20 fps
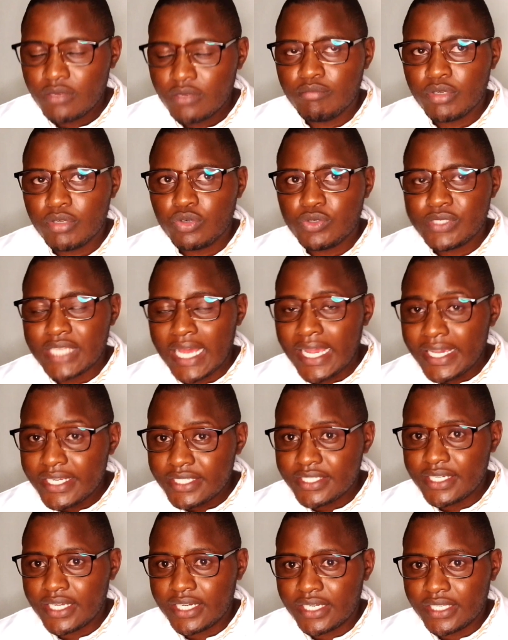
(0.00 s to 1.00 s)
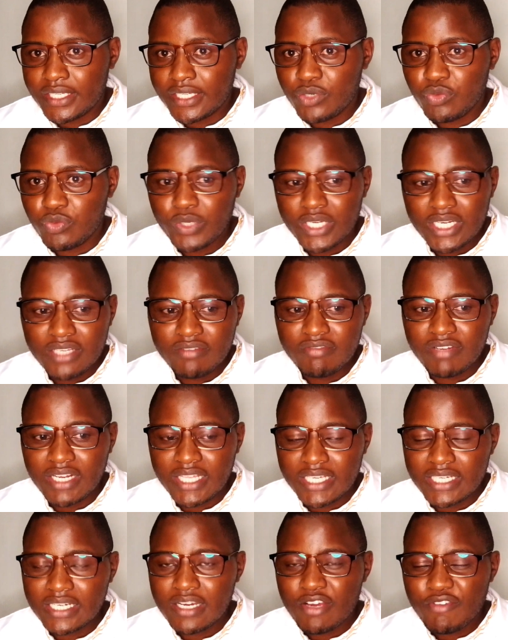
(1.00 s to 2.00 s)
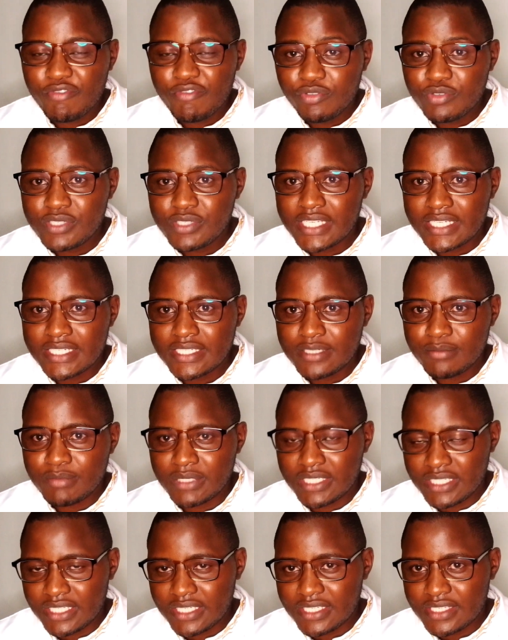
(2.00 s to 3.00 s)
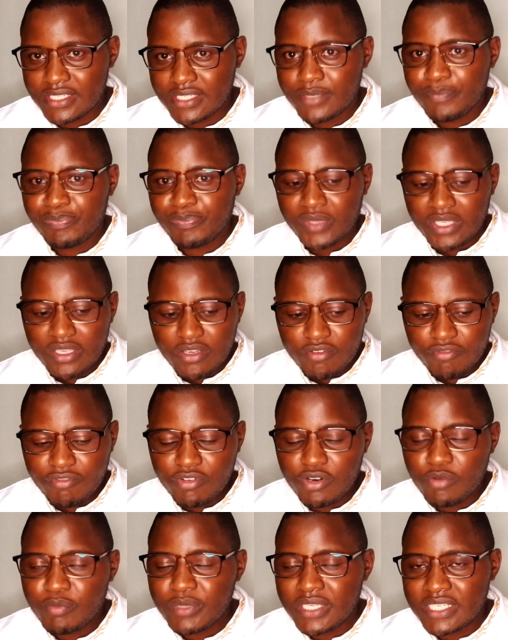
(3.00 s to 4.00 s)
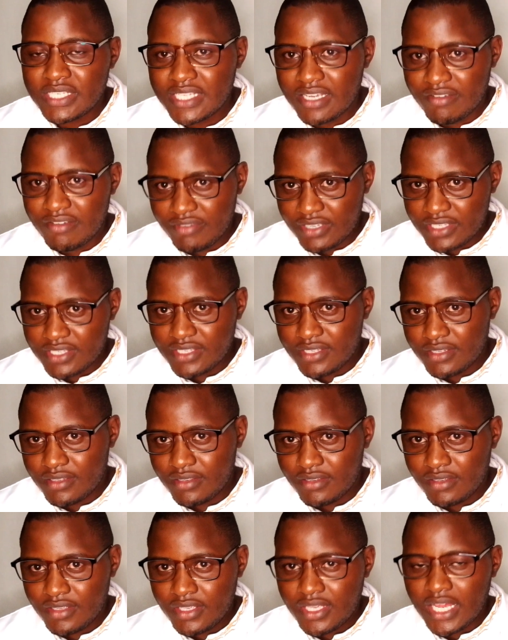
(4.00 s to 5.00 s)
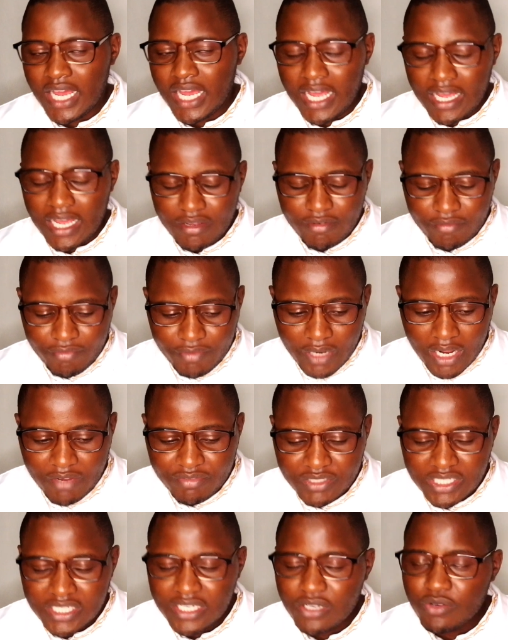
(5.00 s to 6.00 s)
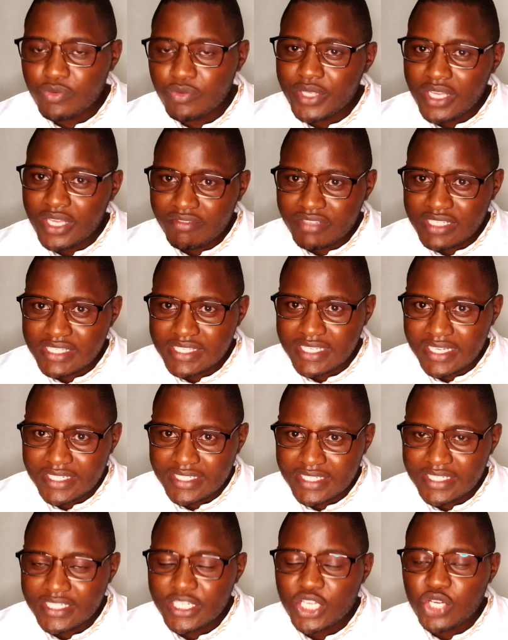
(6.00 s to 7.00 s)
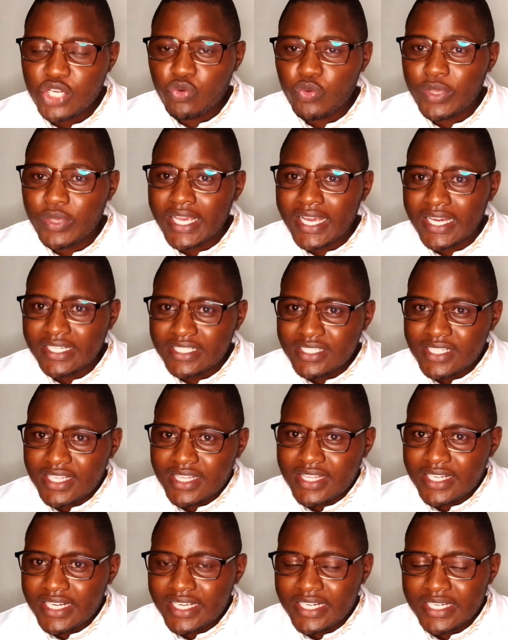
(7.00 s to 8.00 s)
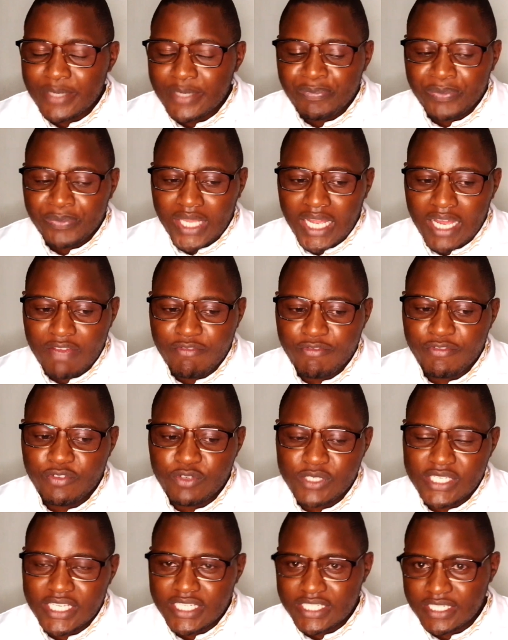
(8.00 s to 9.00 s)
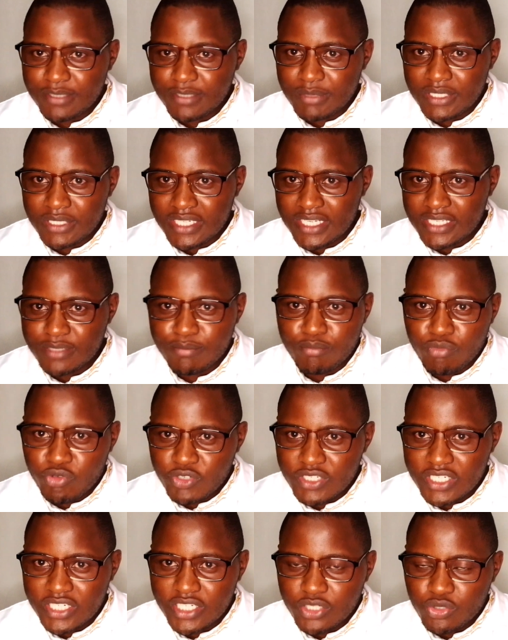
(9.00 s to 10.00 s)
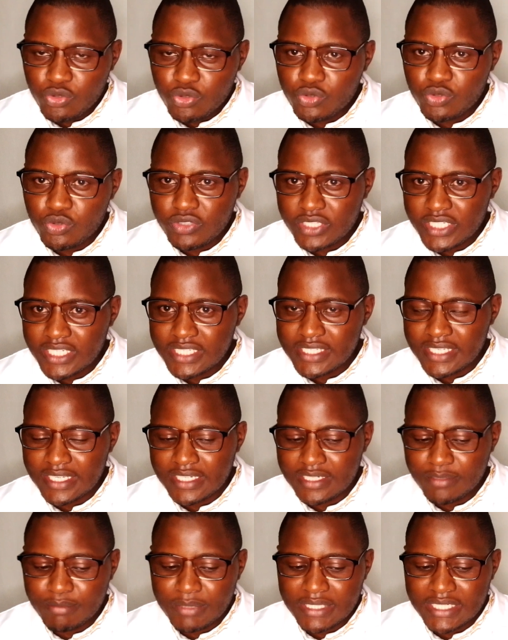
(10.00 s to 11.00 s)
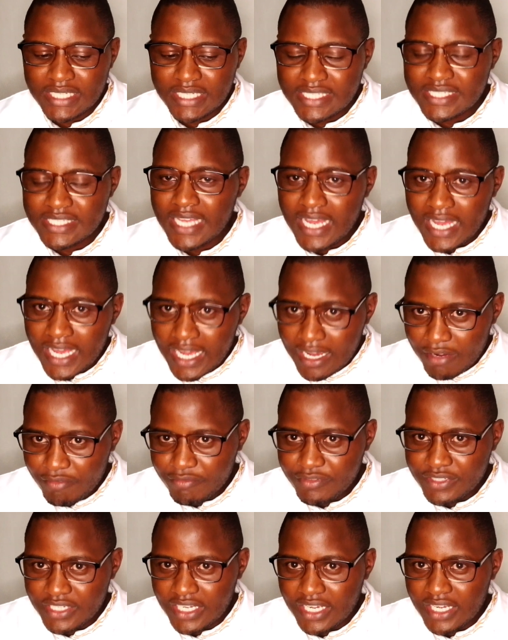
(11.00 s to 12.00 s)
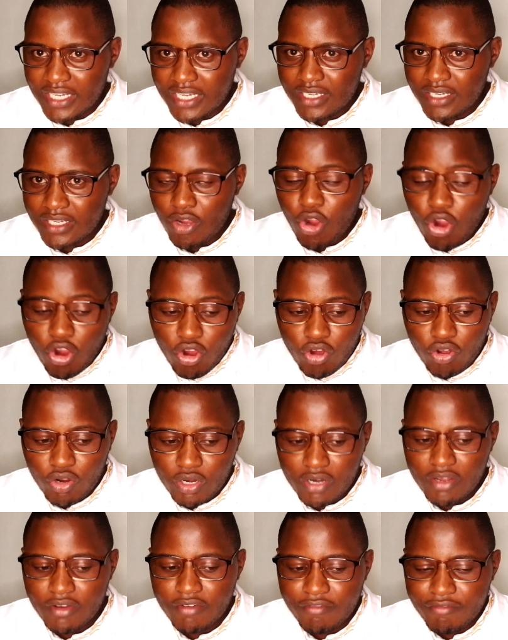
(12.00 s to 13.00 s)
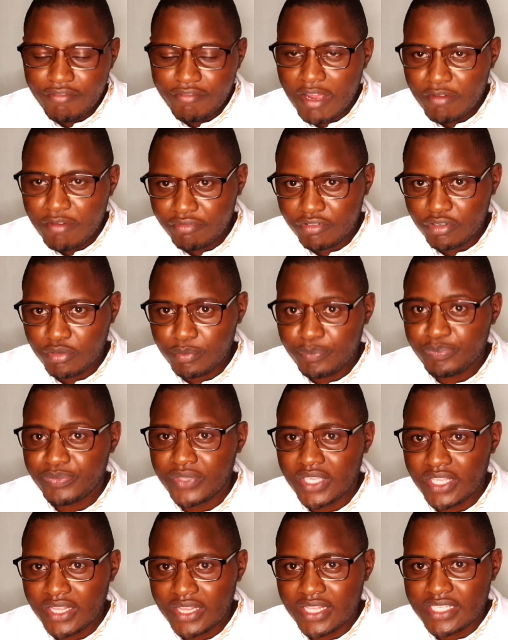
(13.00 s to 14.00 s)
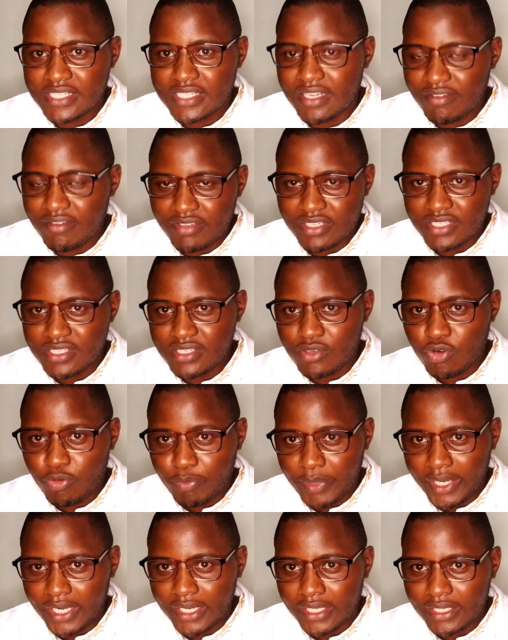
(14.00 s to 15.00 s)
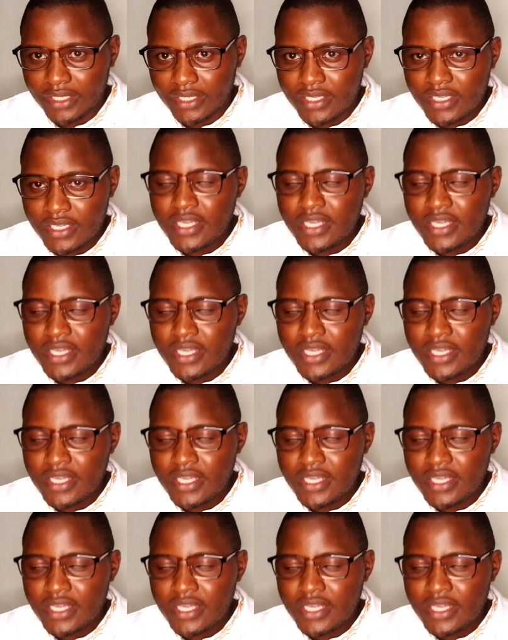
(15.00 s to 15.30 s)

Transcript: because ideally we live like few centimeters from the cervix. After now we have inserted, we cut the thread a few centimeters, mostly 2 to 3 centimeters after, all far from the cervix opening.